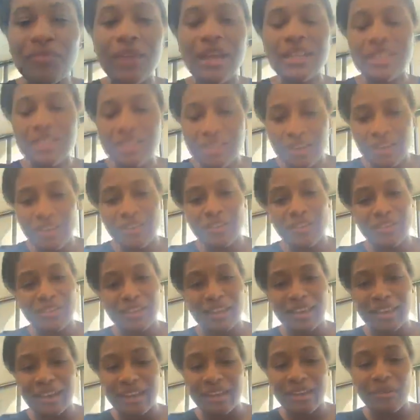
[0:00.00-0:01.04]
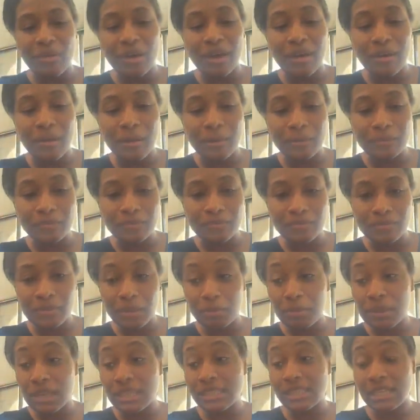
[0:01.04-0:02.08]
That's another thing. Um, the
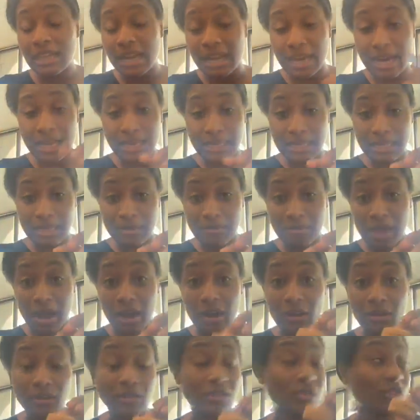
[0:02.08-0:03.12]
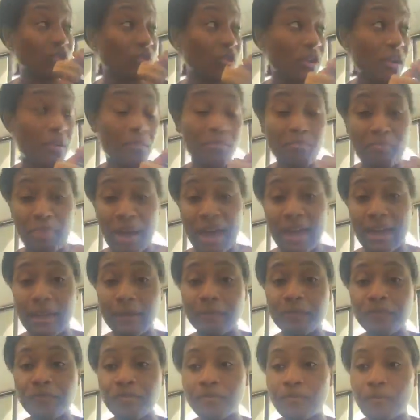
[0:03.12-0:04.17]
place that I got the macarons from, Bite,
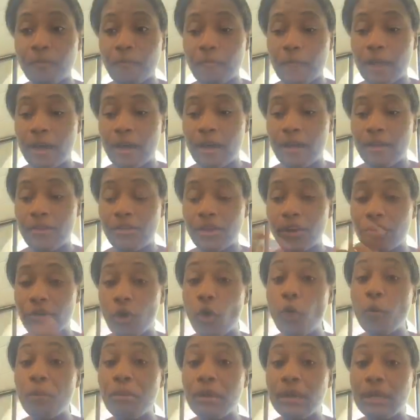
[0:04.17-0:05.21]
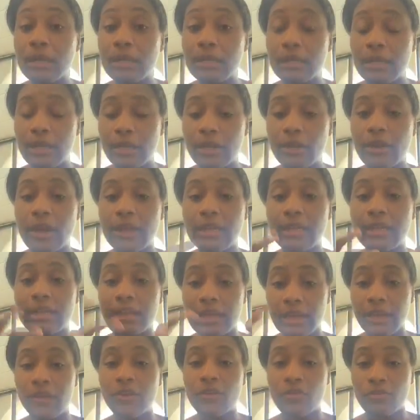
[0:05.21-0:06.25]
uh, their opening year, I did an
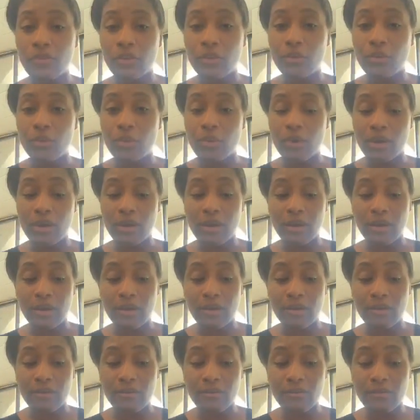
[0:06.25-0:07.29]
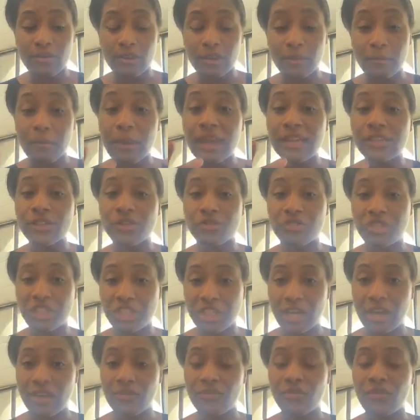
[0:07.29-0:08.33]
interview of uh, the pastry
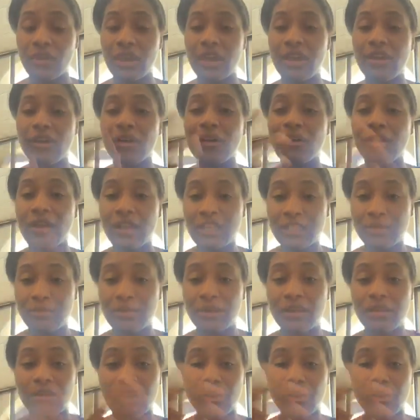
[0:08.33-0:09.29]
chef and her husband.